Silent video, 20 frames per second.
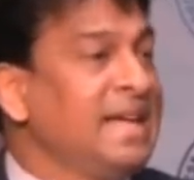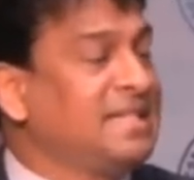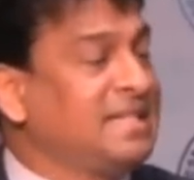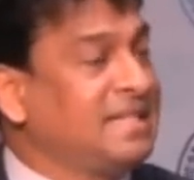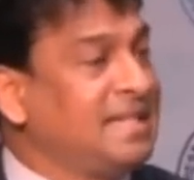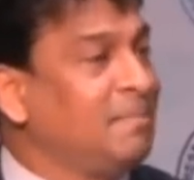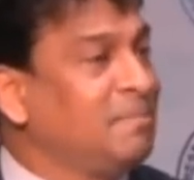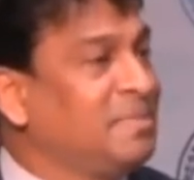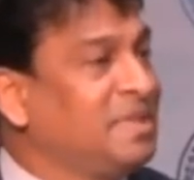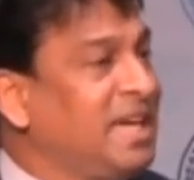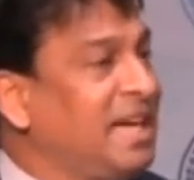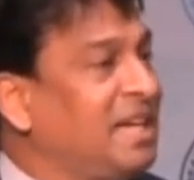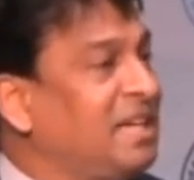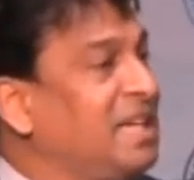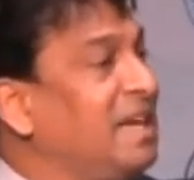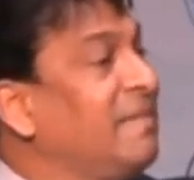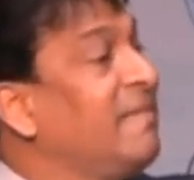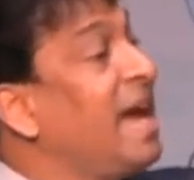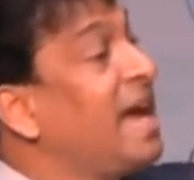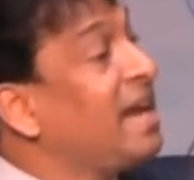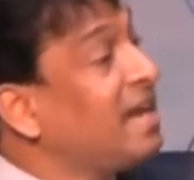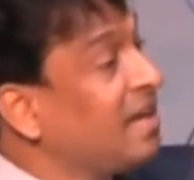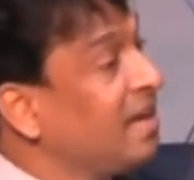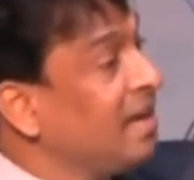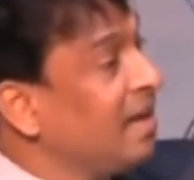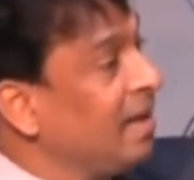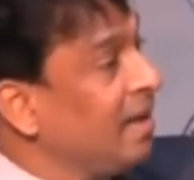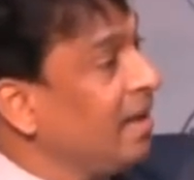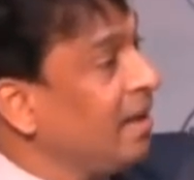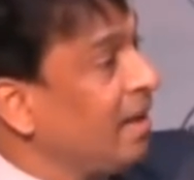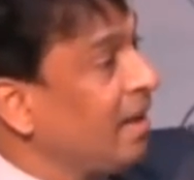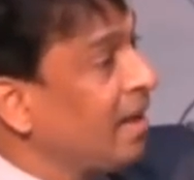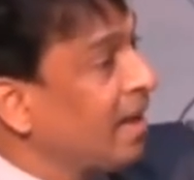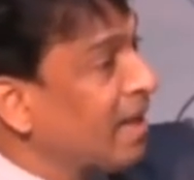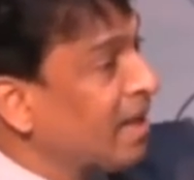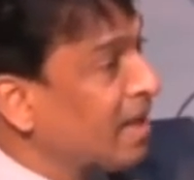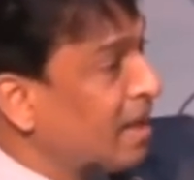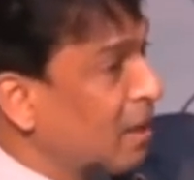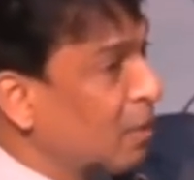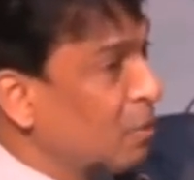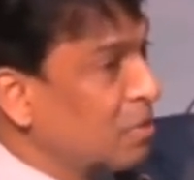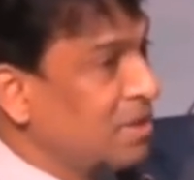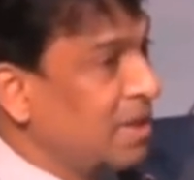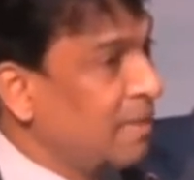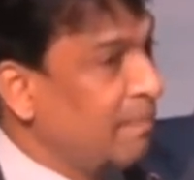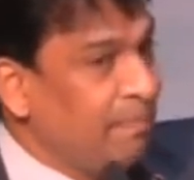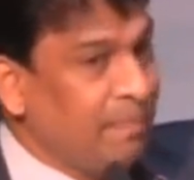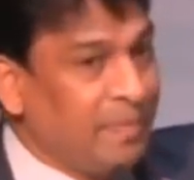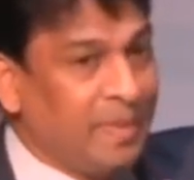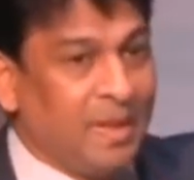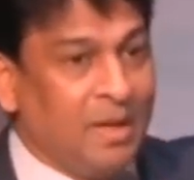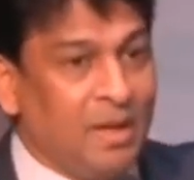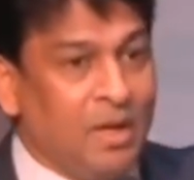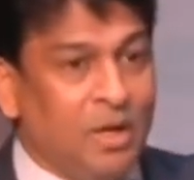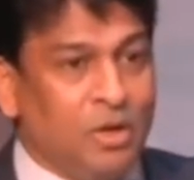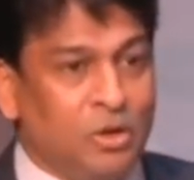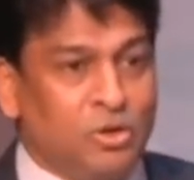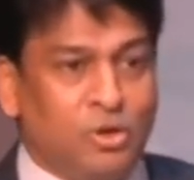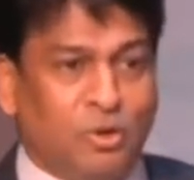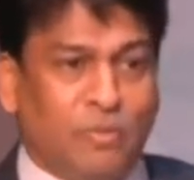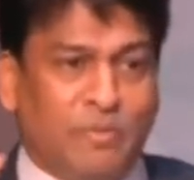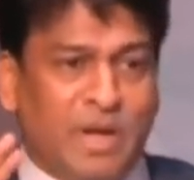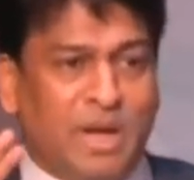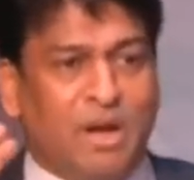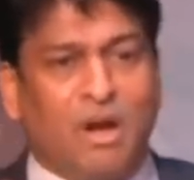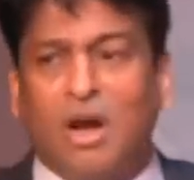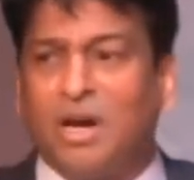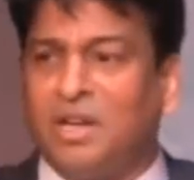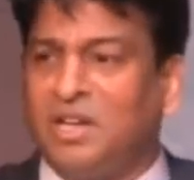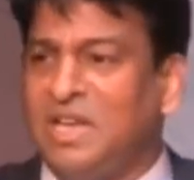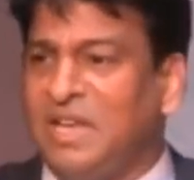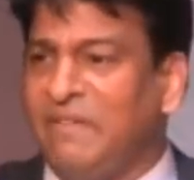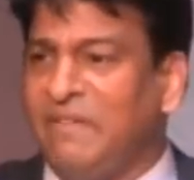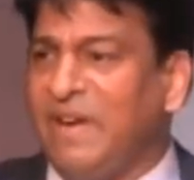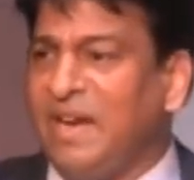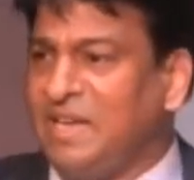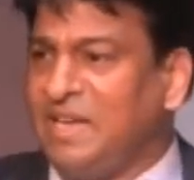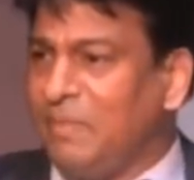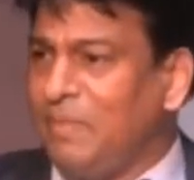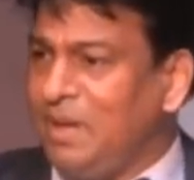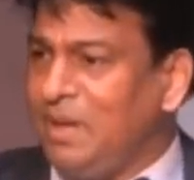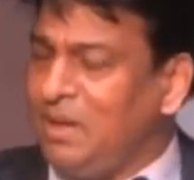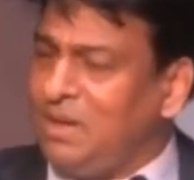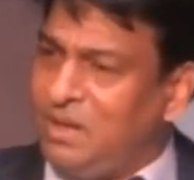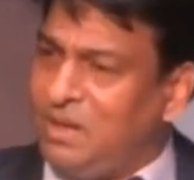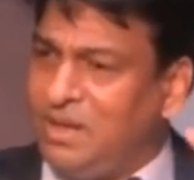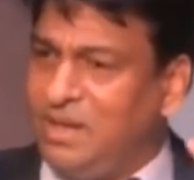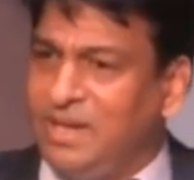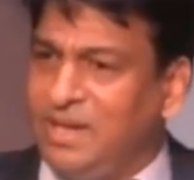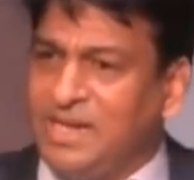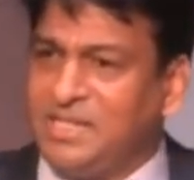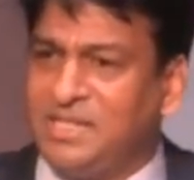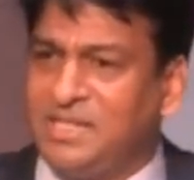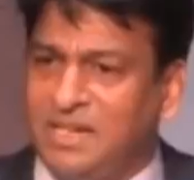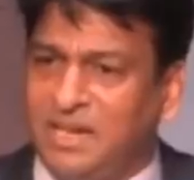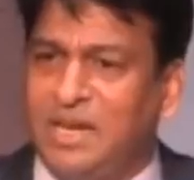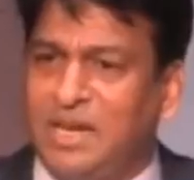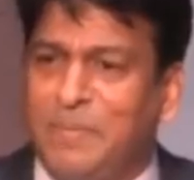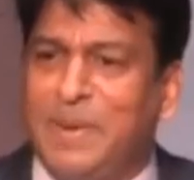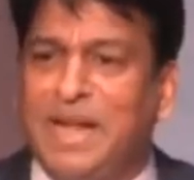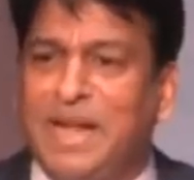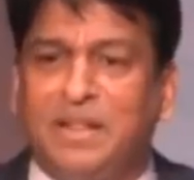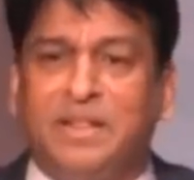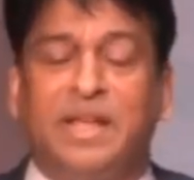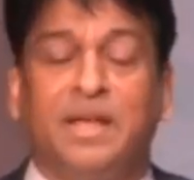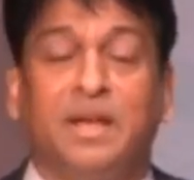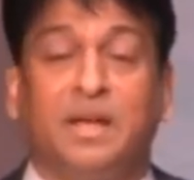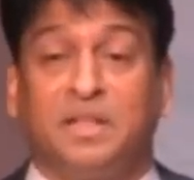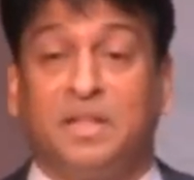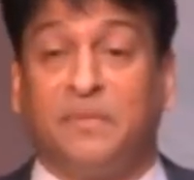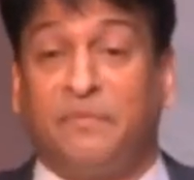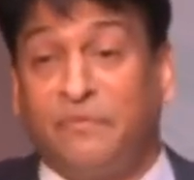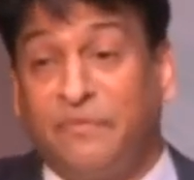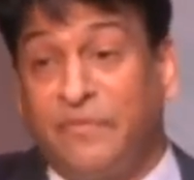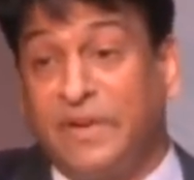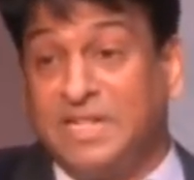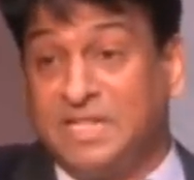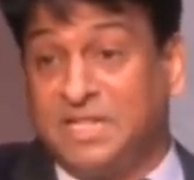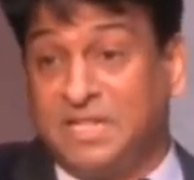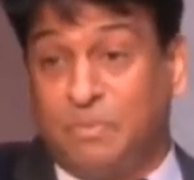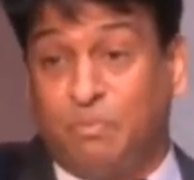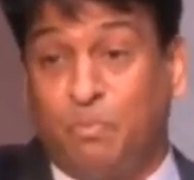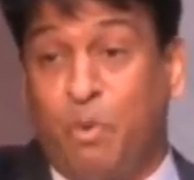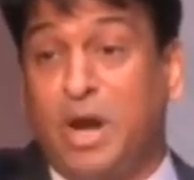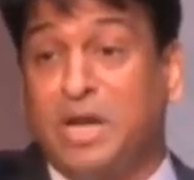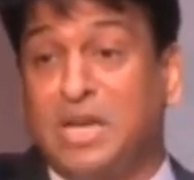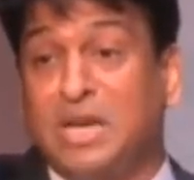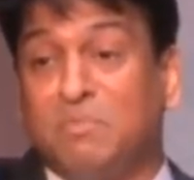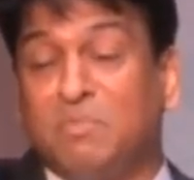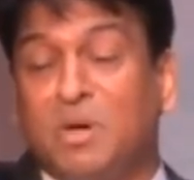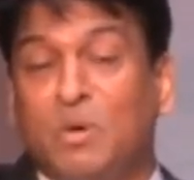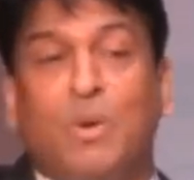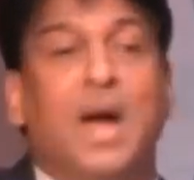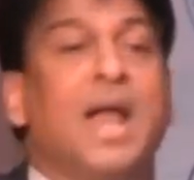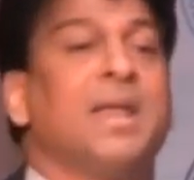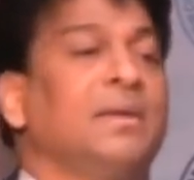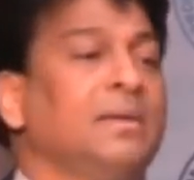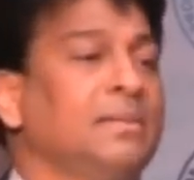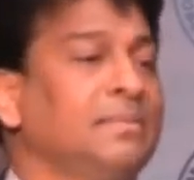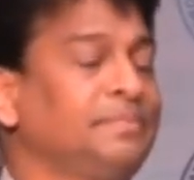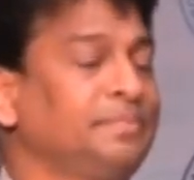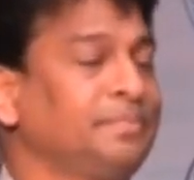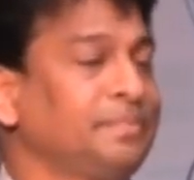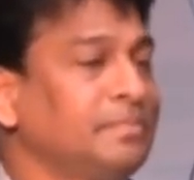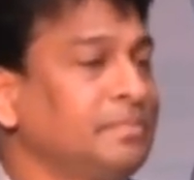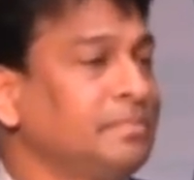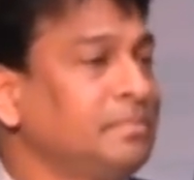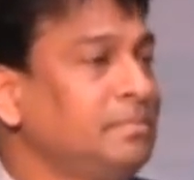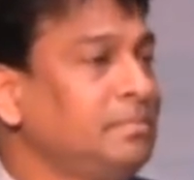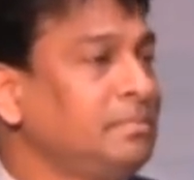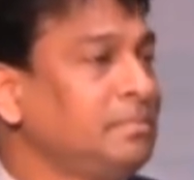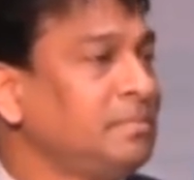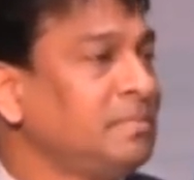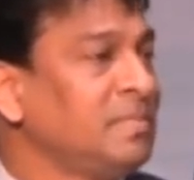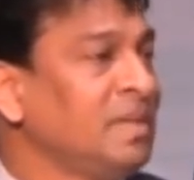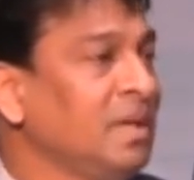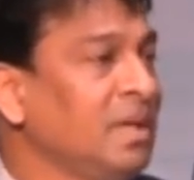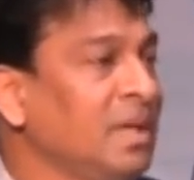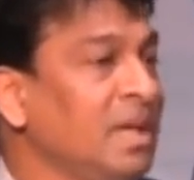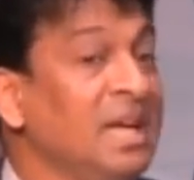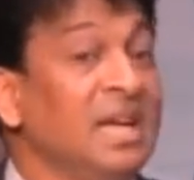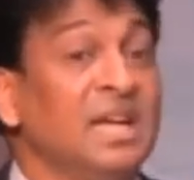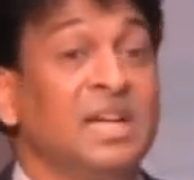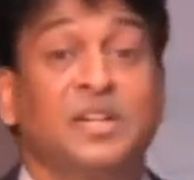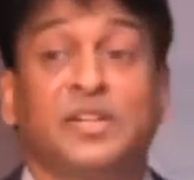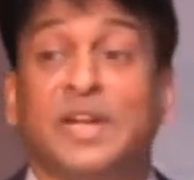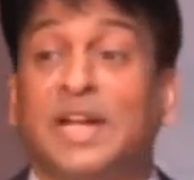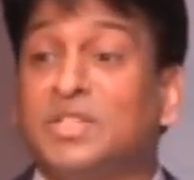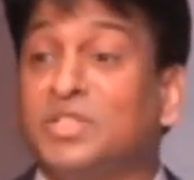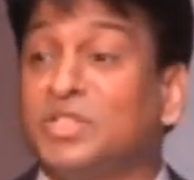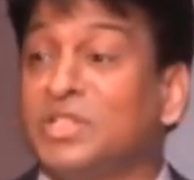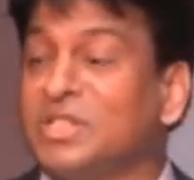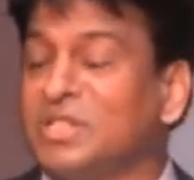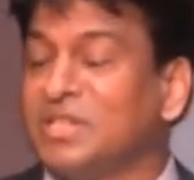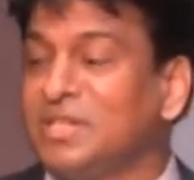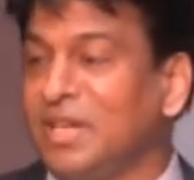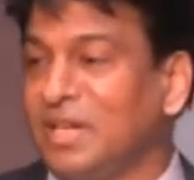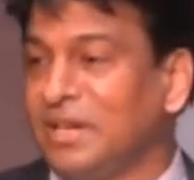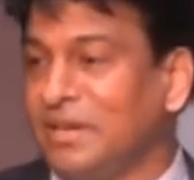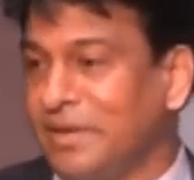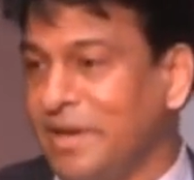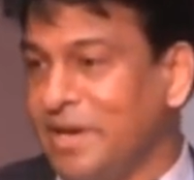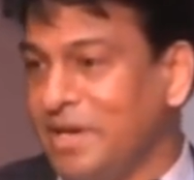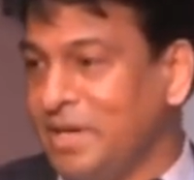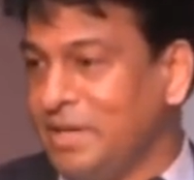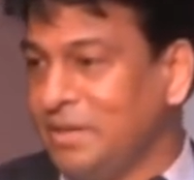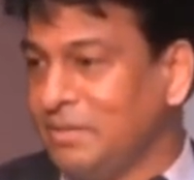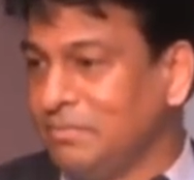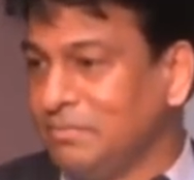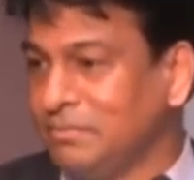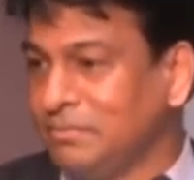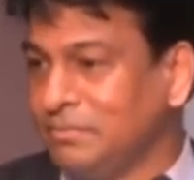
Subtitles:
is subjective and inclusive. So we got debatable. Let's remain there. The first point, number 1, transitional credit.